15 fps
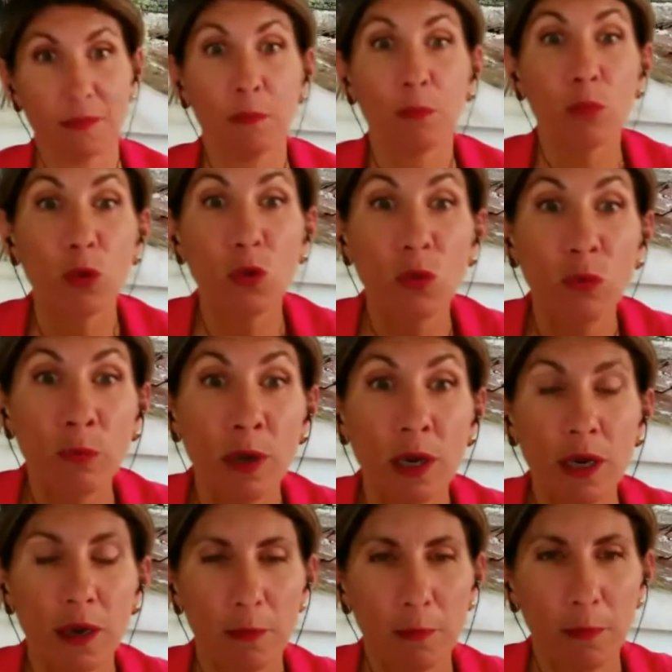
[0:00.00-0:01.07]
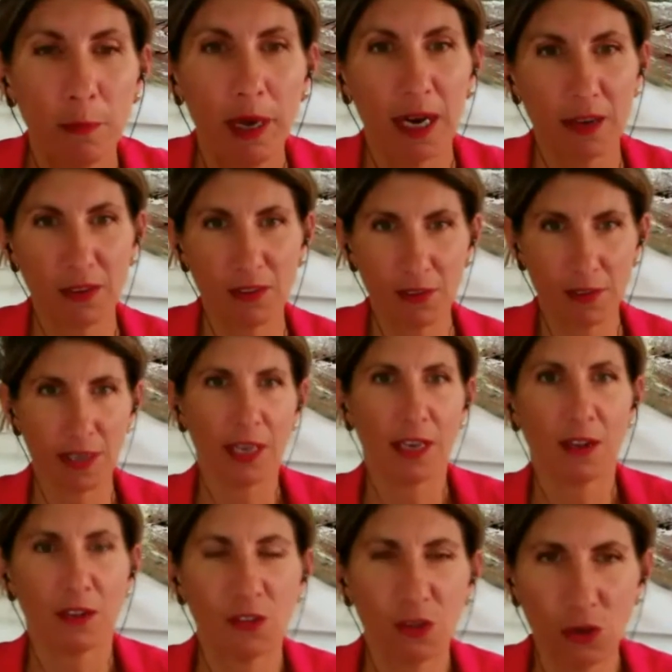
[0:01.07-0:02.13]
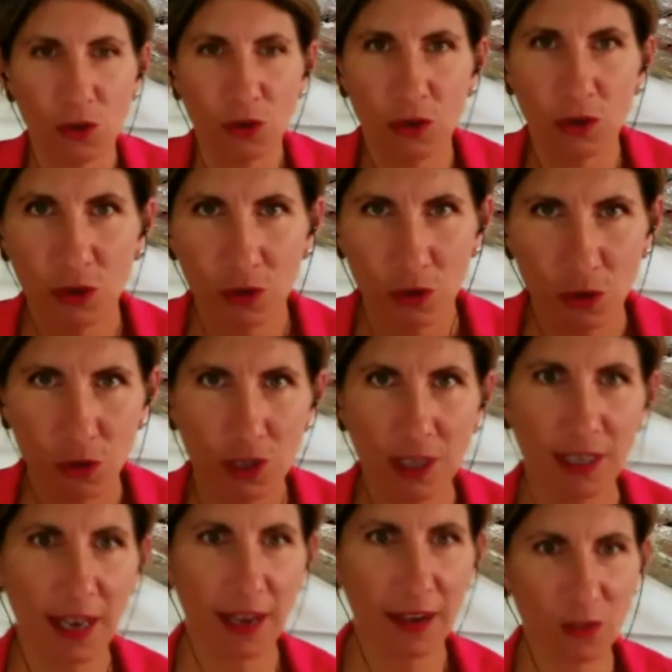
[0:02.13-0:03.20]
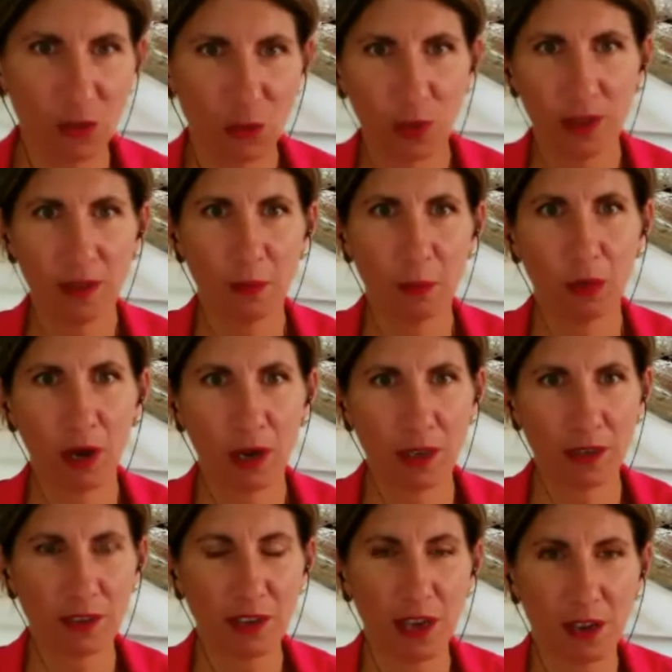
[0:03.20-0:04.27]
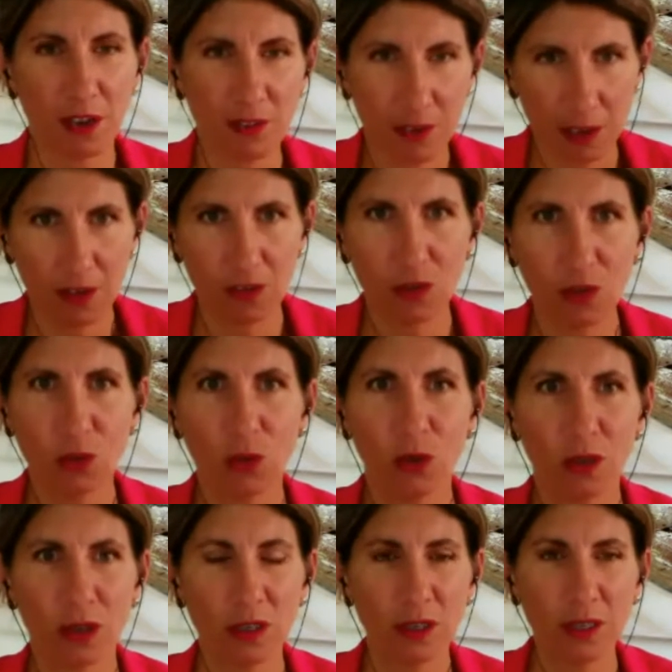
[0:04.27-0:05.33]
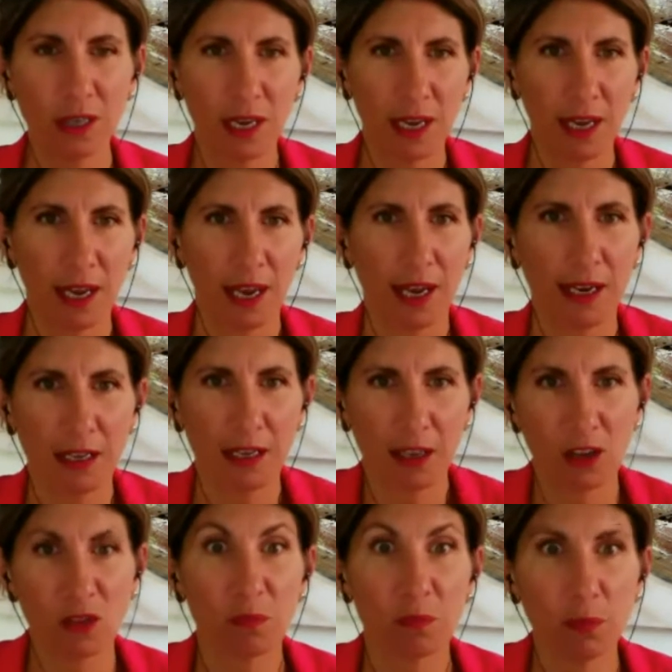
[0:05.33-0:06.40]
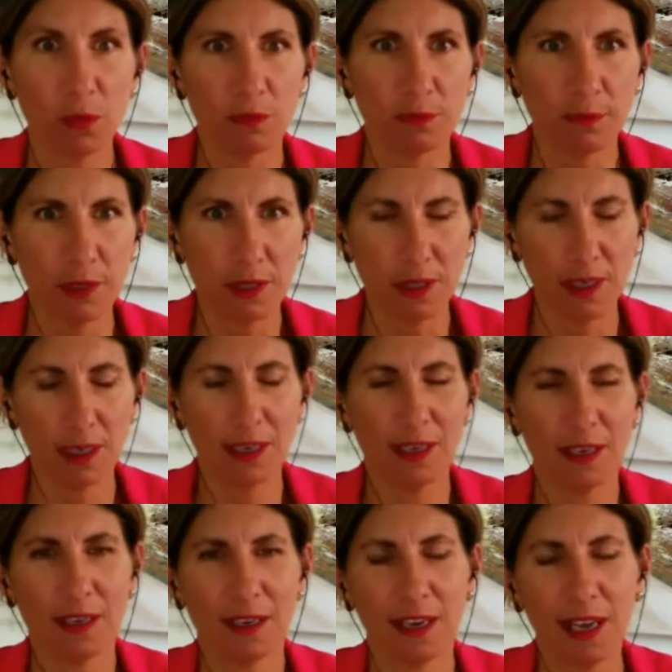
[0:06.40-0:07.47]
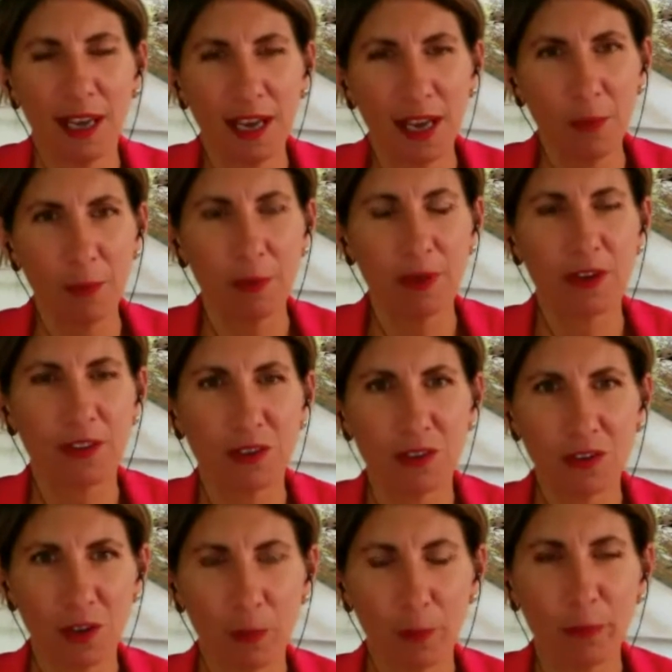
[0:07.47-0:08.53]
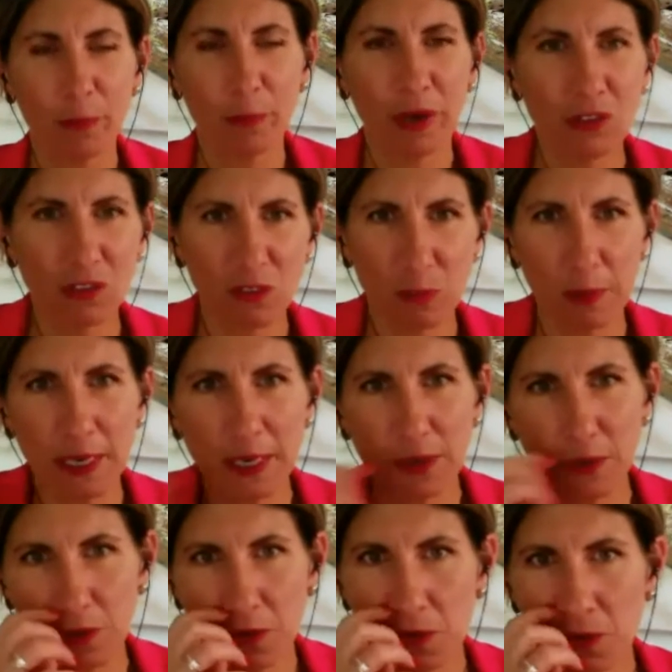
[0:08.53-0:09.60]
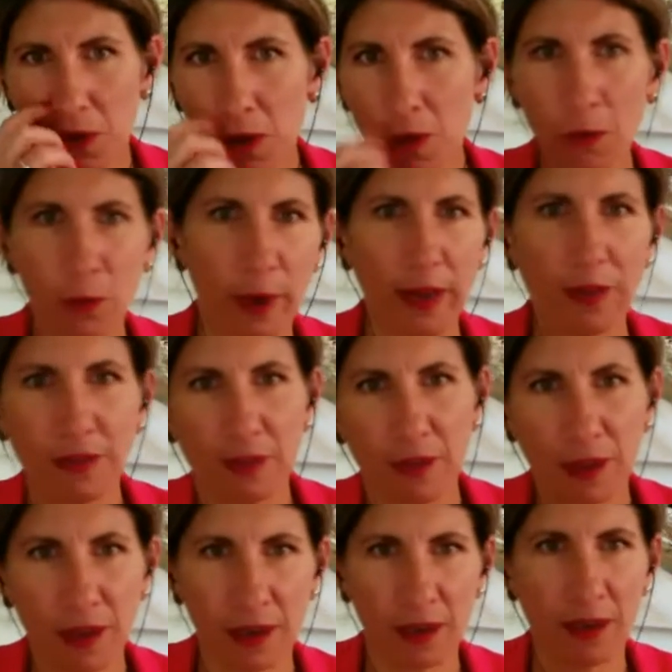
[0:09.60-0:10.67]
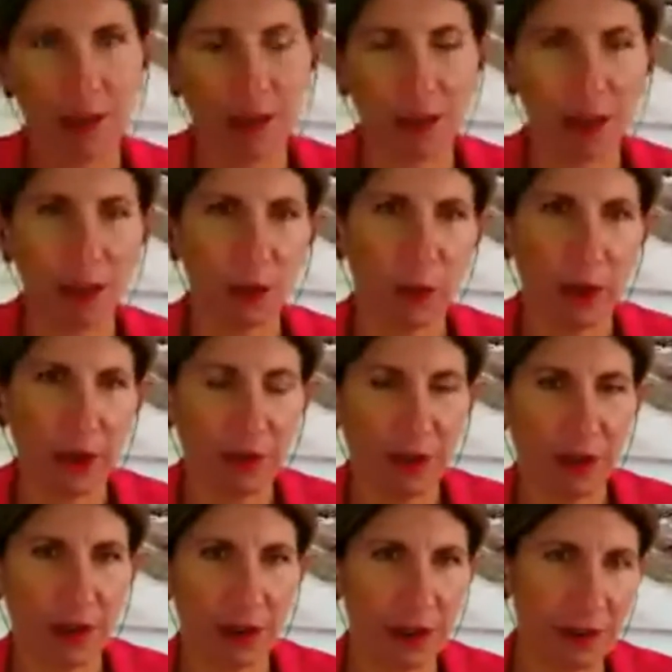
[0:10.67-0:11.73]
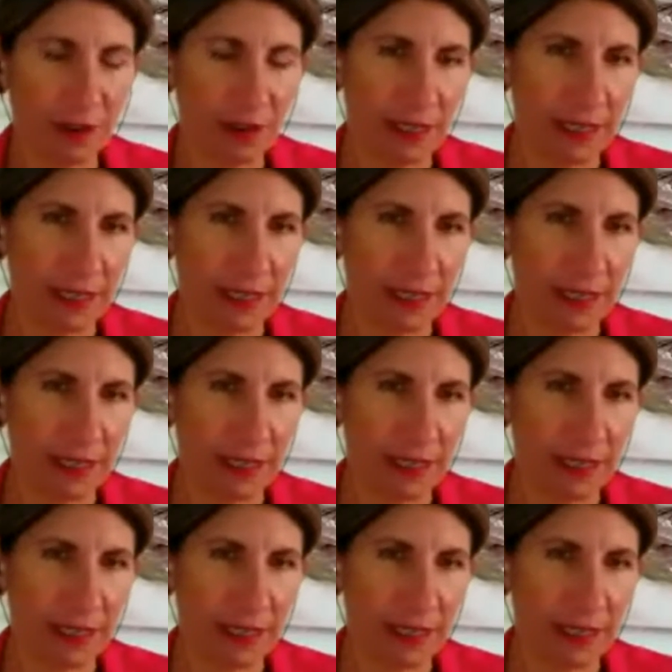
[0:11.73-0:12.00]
Boombox. So you could guess what the product does. It is a cooler, and it does boom, because there's a bunch of speakers all around the